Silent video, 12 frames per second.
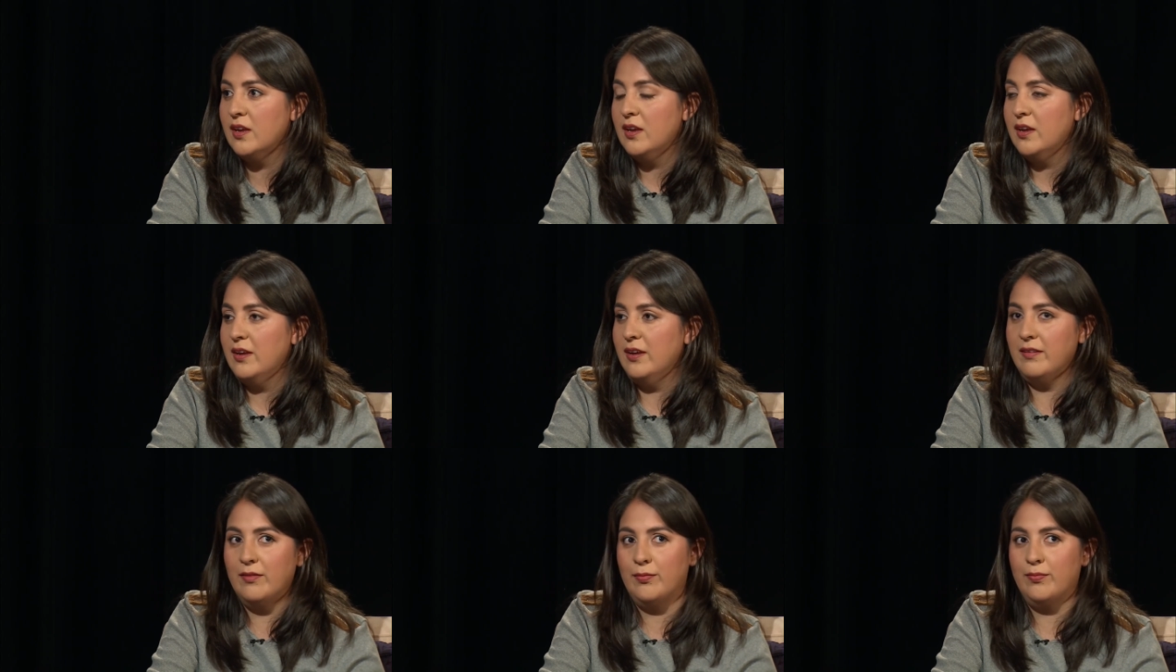Mm -hmm.
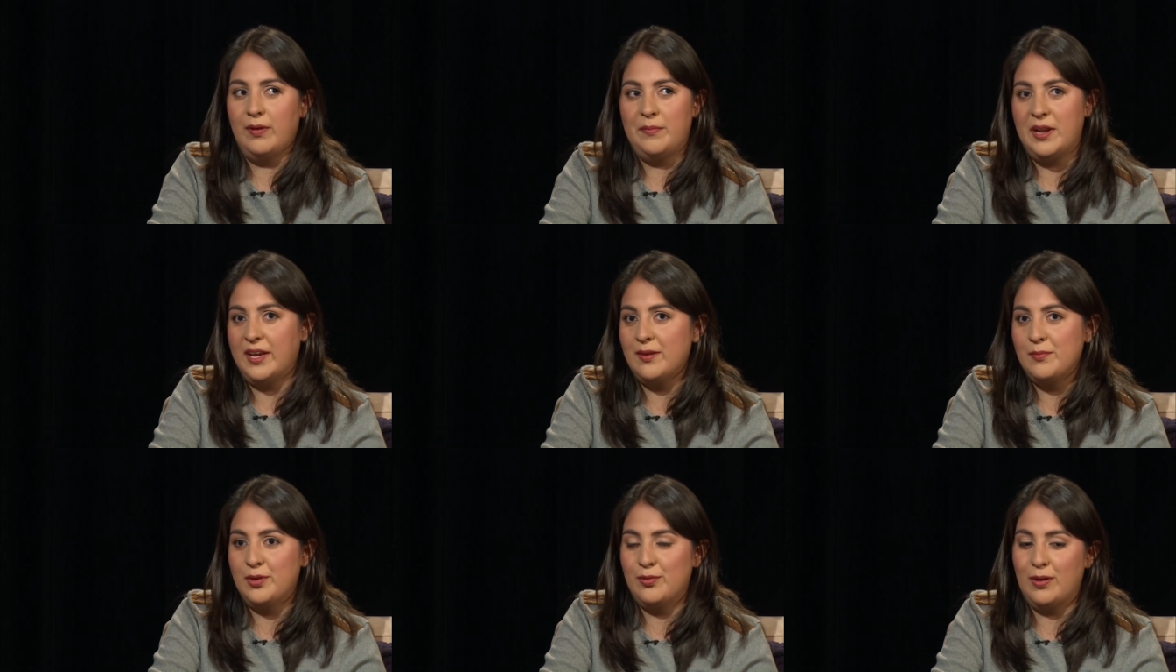In a, I mean, I
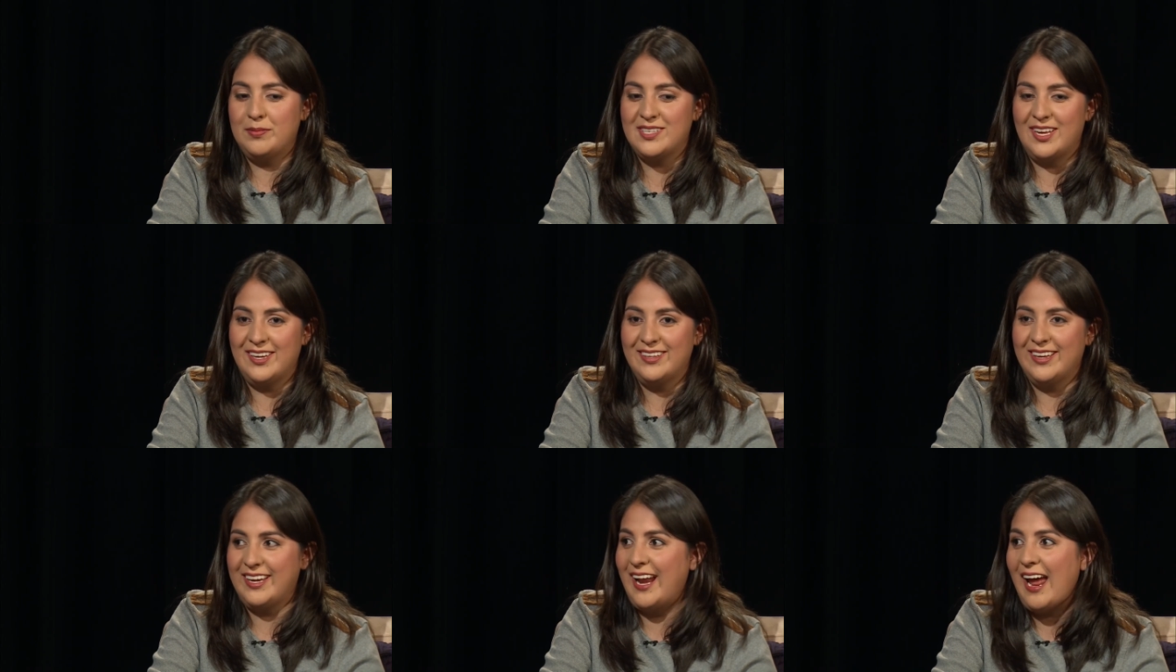can build a website in
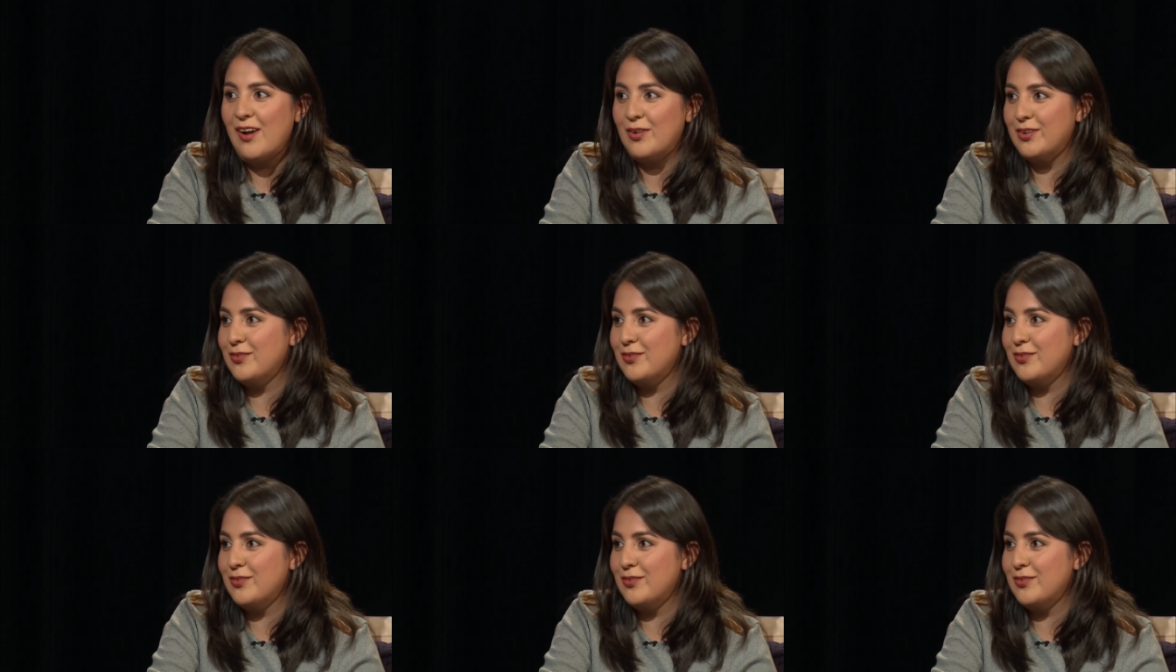like an hour.